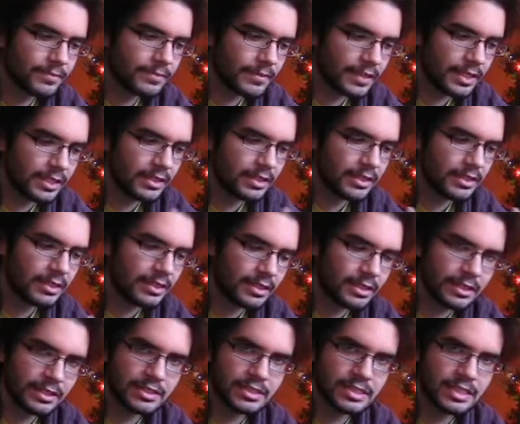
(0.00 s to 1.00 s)
in
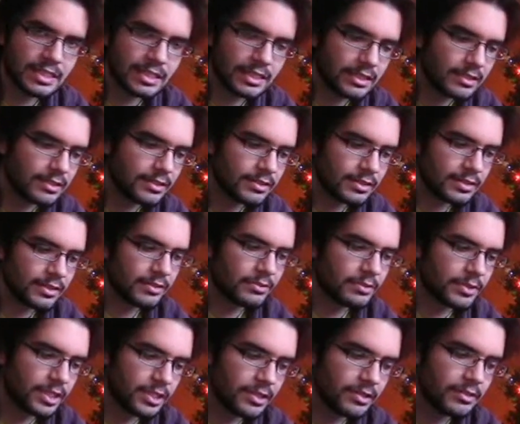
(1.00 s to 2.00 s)
a seat, in the
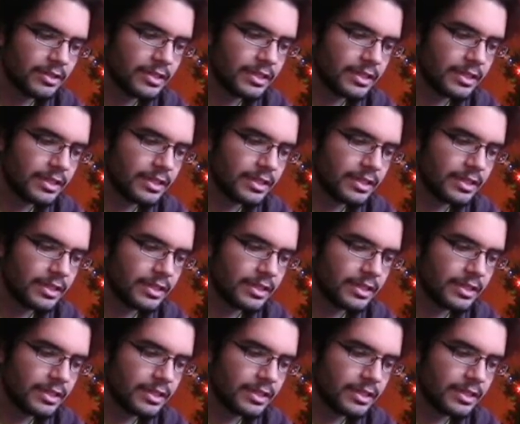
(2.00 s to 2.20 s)
row,